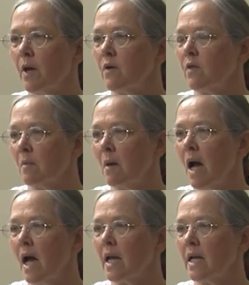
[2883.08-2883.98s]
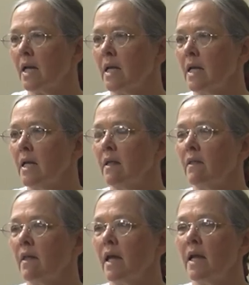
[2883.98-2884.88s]
better than mine.
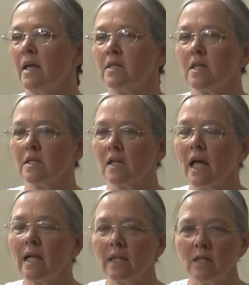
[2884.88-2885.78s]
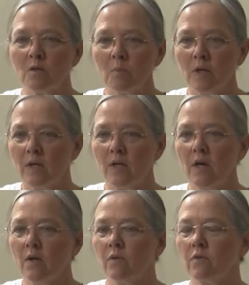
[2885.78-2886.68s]
That it's as likely to be
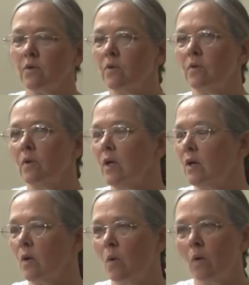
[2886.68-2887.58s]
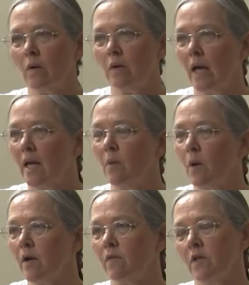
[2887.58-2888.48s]
through, any
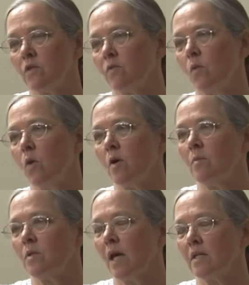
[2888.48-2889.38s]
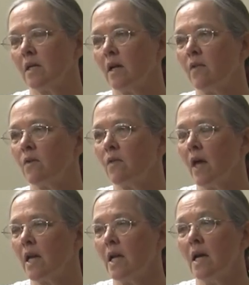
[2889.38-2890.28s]
one of these forms as another
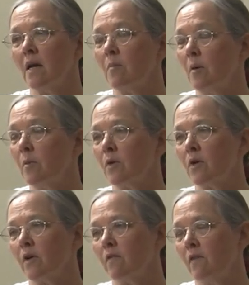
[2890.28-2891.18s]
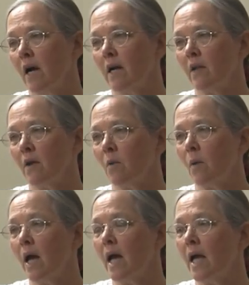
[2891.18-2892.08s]
that people are going to find their
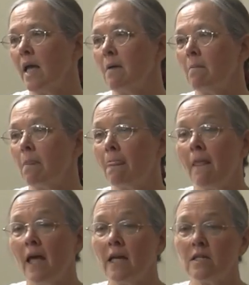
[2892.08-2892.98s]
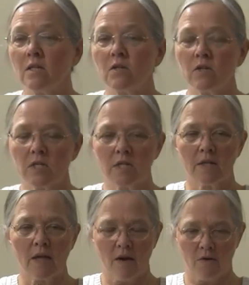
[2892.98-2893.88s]
way. And it's interesting
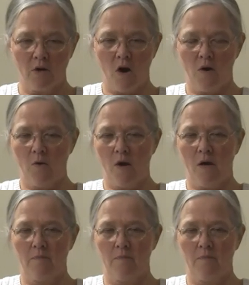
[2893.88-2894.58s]
in that regard,